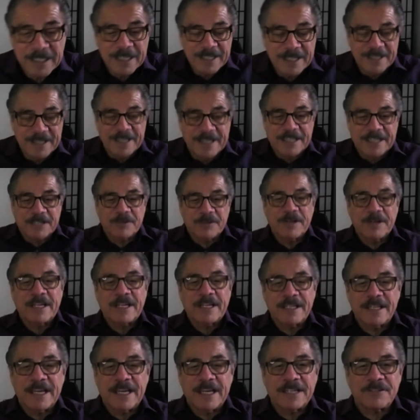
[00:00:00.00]
They
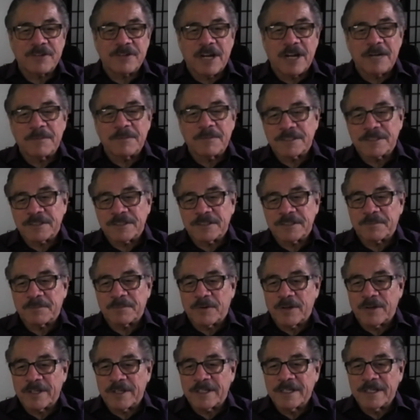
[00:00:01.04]
created that drama to the
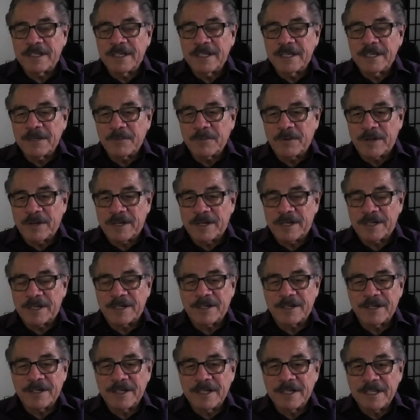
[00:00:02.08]
point
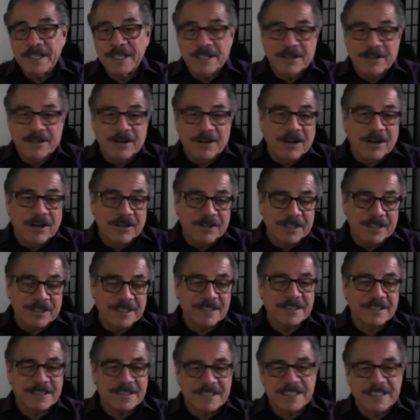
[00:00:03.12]
where all
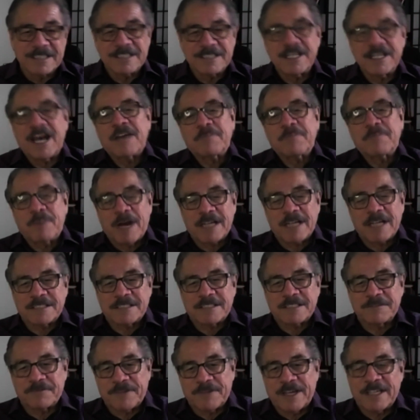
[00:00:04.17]
these
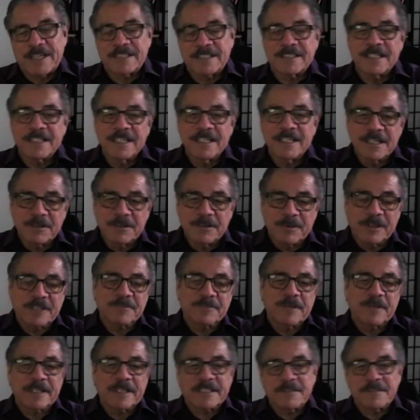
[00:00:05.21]
non-boxing fans were
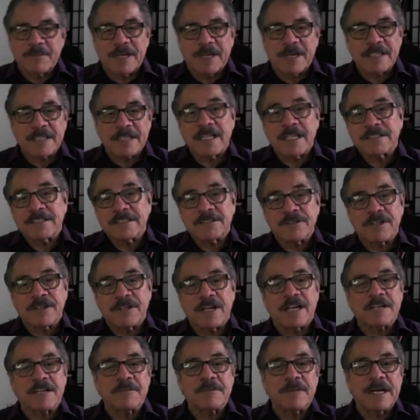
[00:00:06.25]
expecting Mike Tyson to
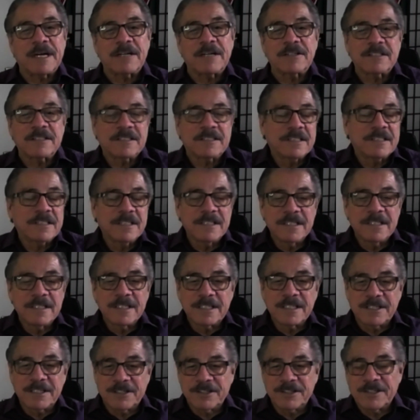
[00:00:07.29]
knock him out, and
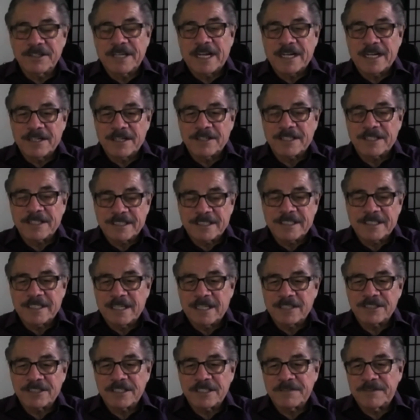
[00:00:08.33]
you got to look at the
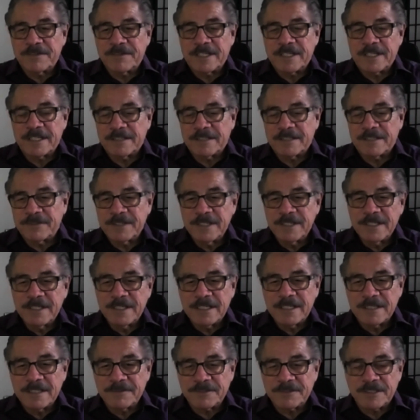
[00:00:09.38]
longevity of
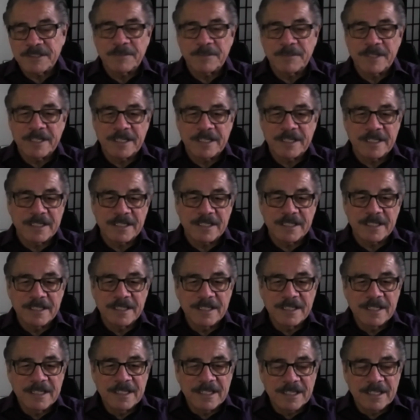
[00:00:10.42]
somebody, and
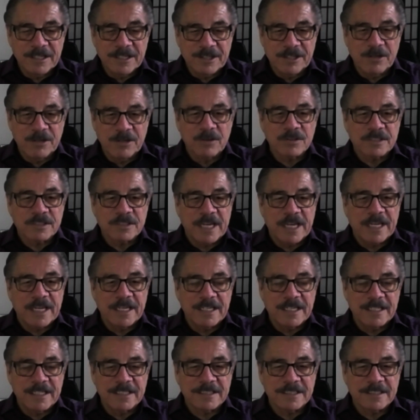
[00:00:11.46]
the old
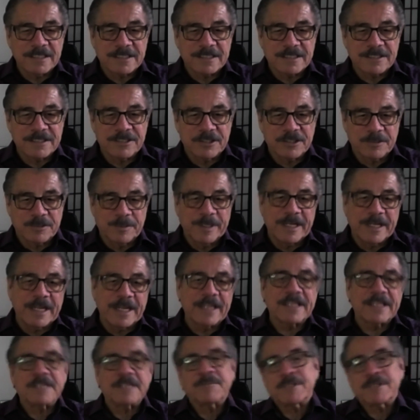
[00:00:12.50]
saying is you can beat
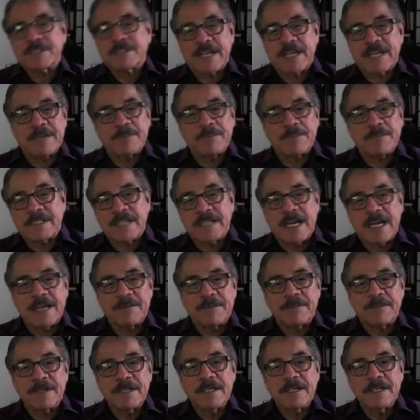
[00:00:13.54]
anything, but you can't beat
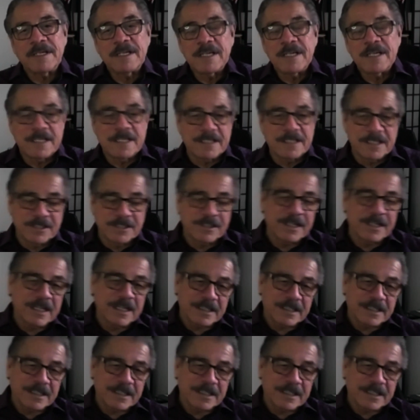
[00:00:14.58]
time. And then you got